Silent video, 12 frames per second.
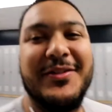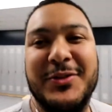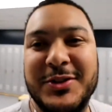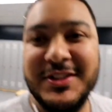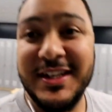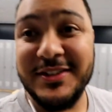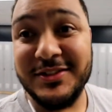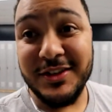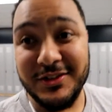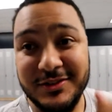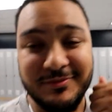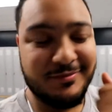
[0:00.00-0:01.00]
Air Force Staff
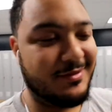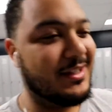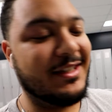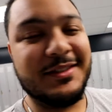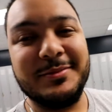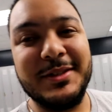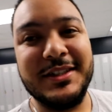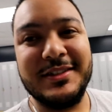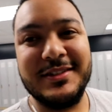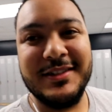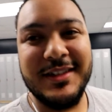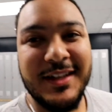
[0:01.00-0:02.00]
Sergeant, kid's a
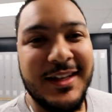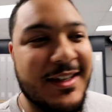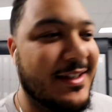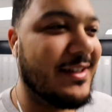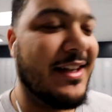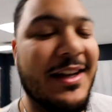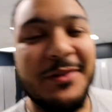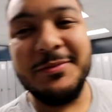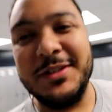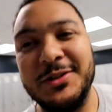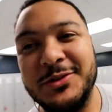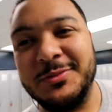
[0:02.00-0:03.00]
beast helped
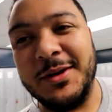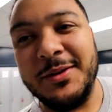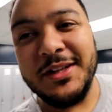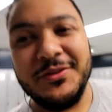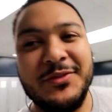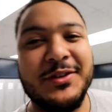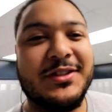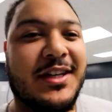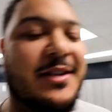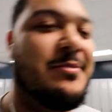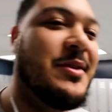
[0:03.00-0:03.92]
me lose my weight the first time.